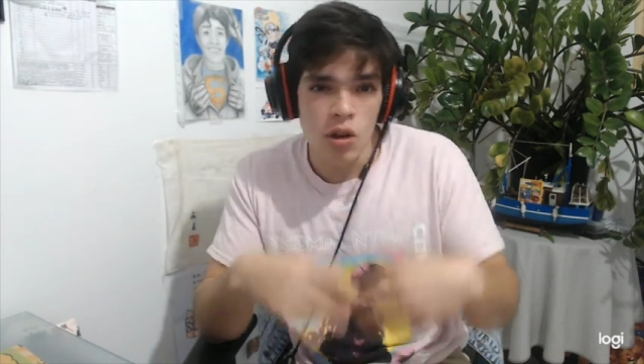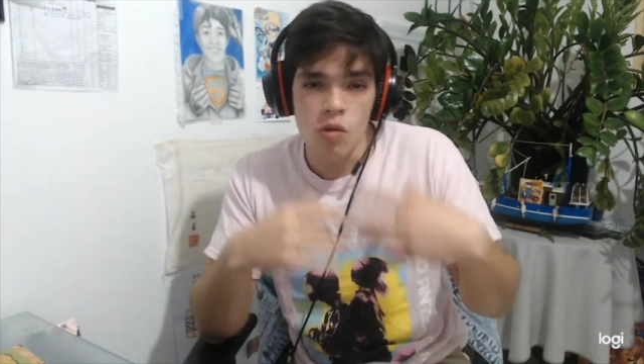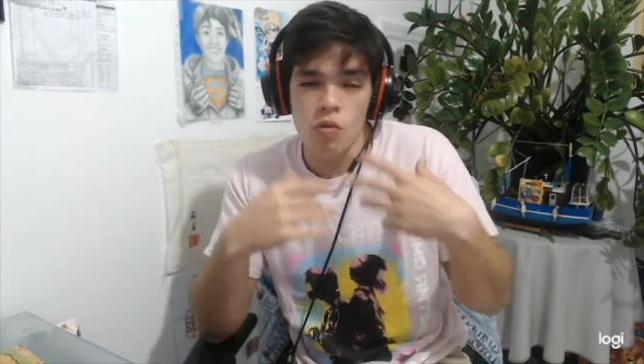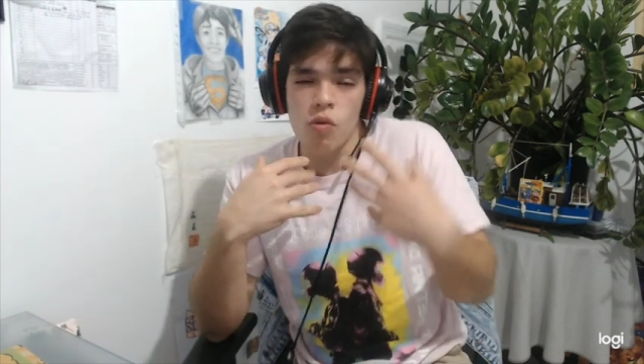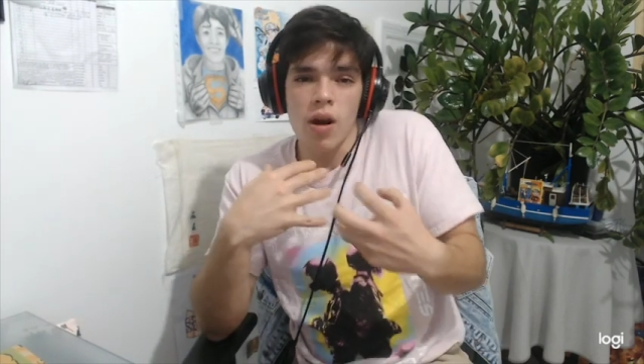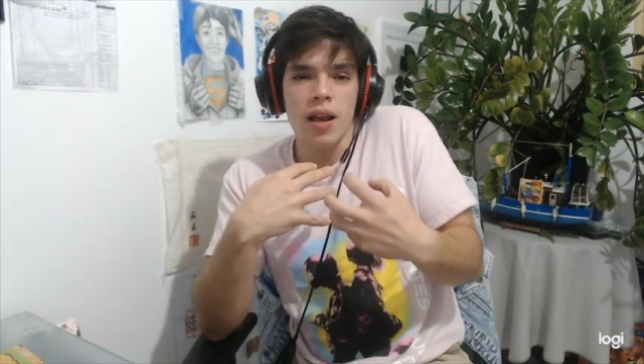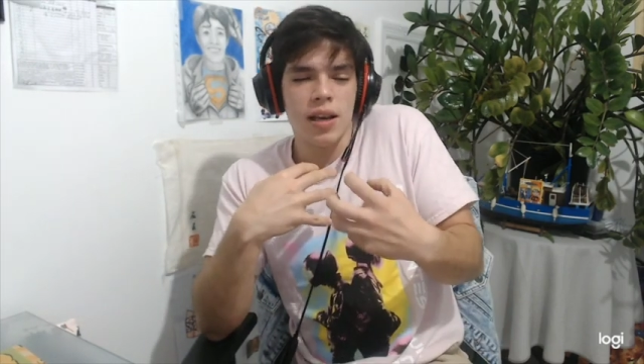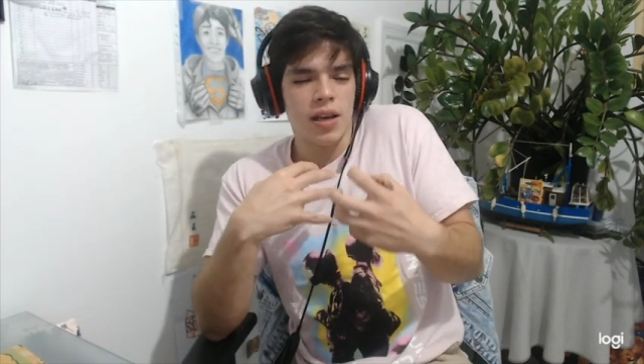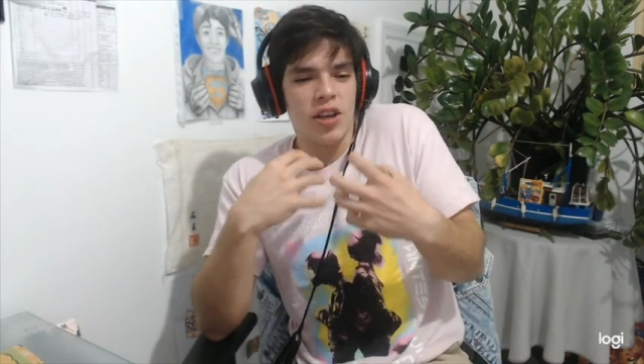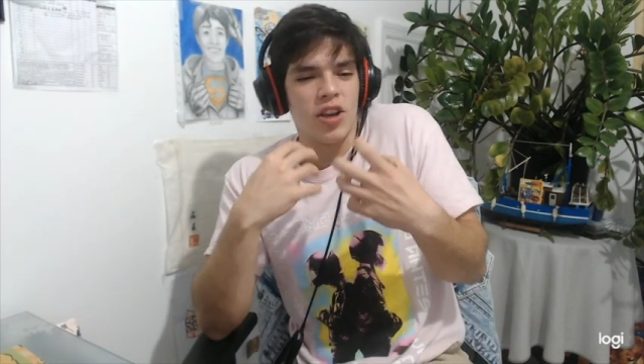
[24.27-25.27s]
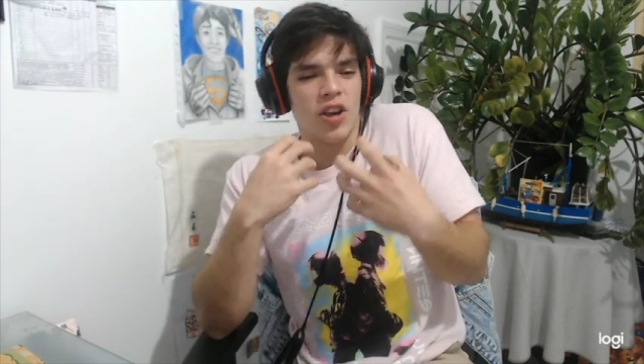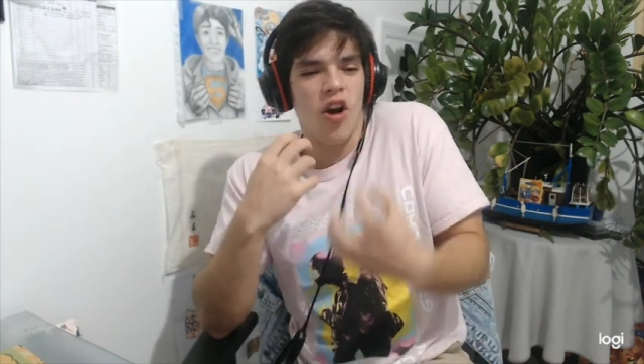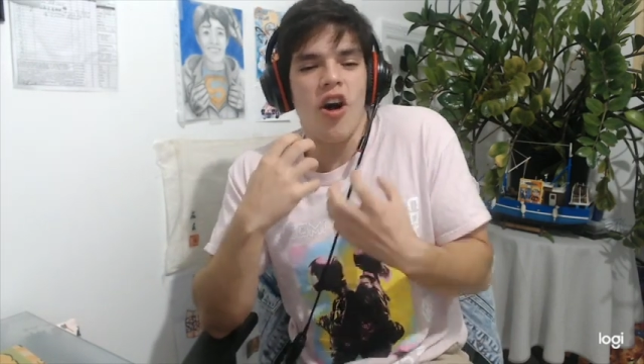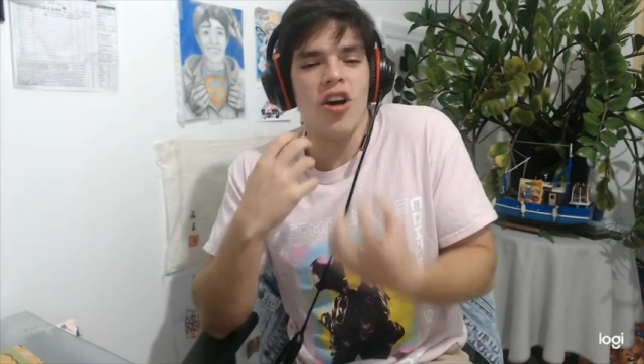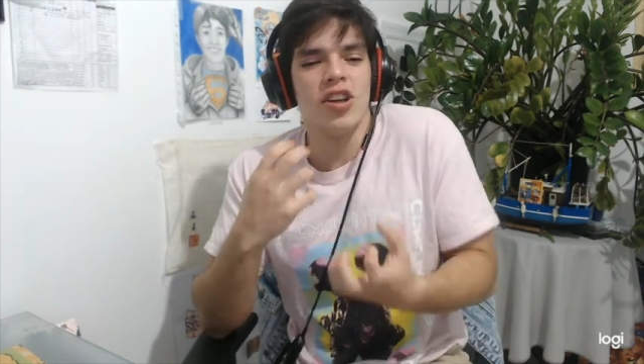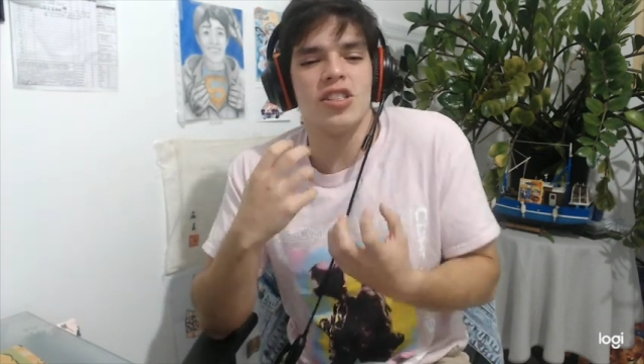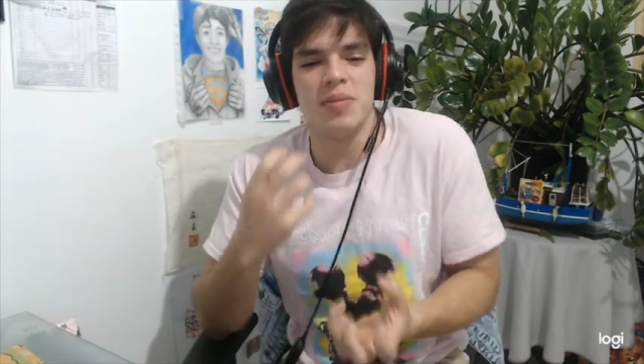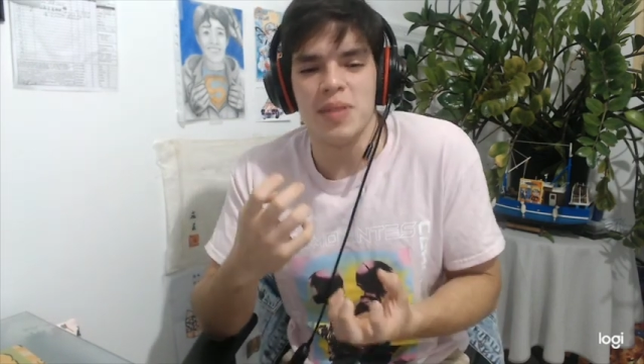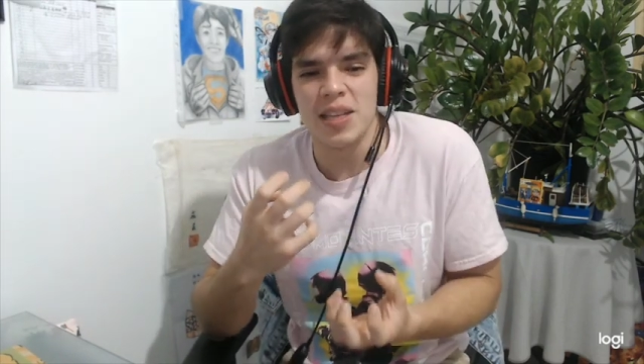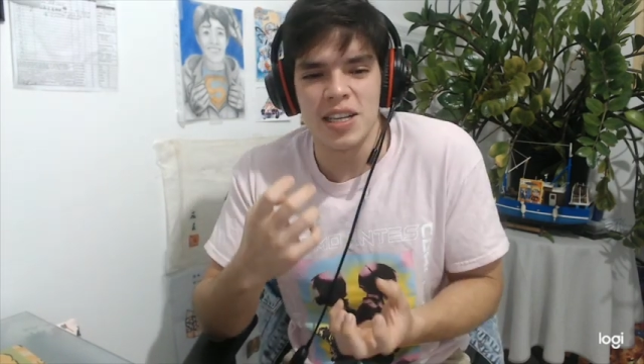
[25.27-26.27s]
What caused
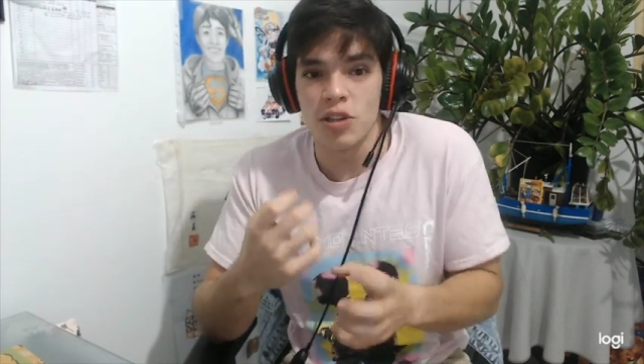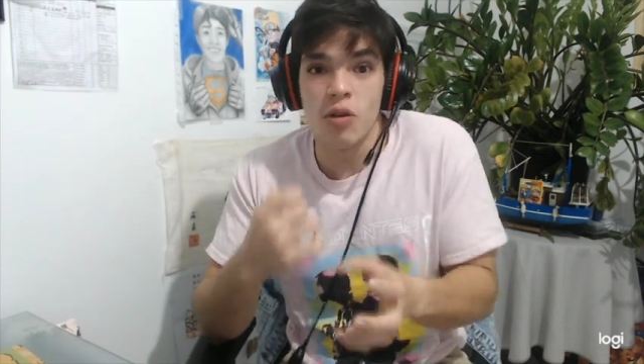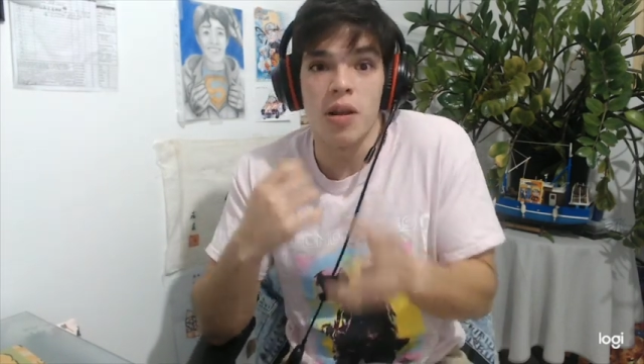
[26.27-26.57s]
me to want to